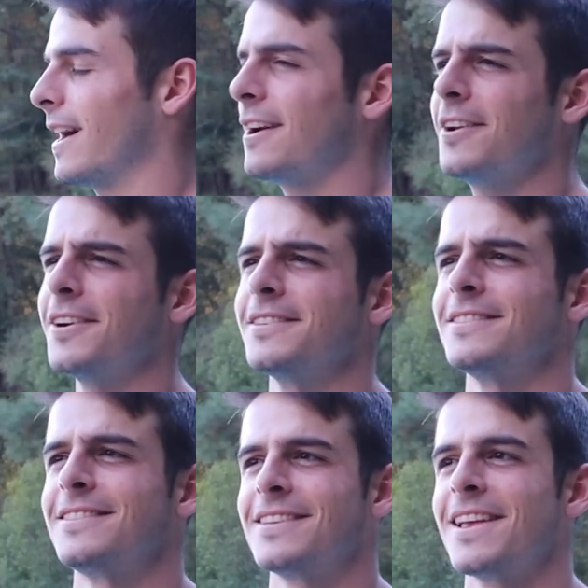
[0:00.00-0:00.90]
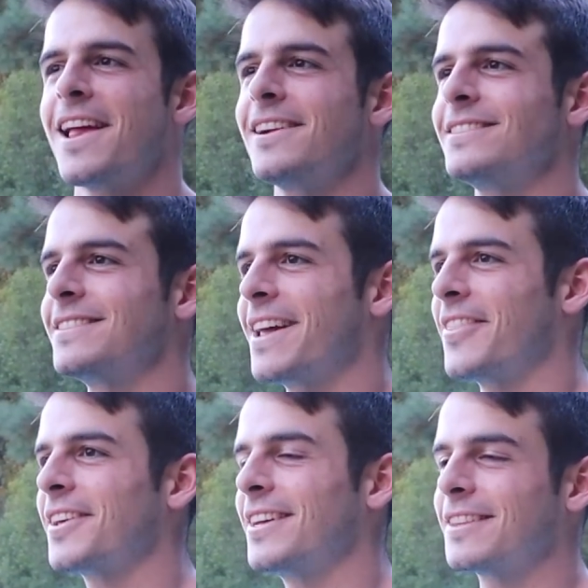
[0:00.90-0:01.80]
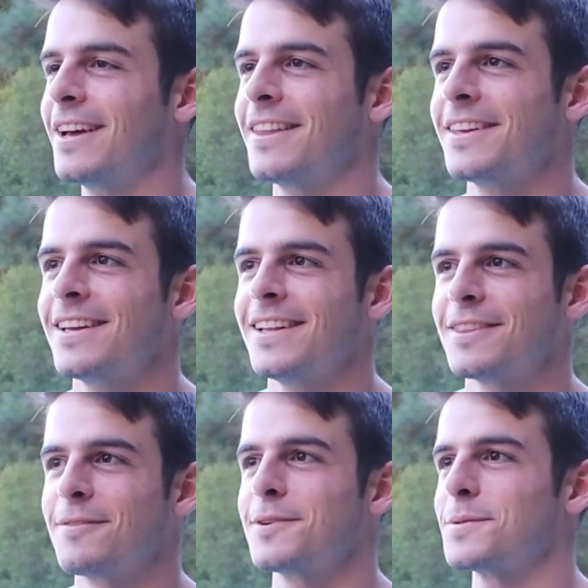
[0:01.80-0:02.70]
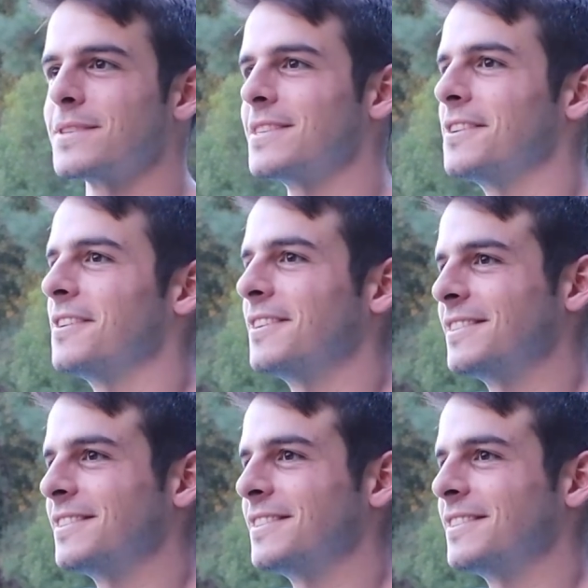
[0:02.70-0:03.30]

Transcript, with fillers: I don't know. Yeah. I think I like I think I like the first ones too.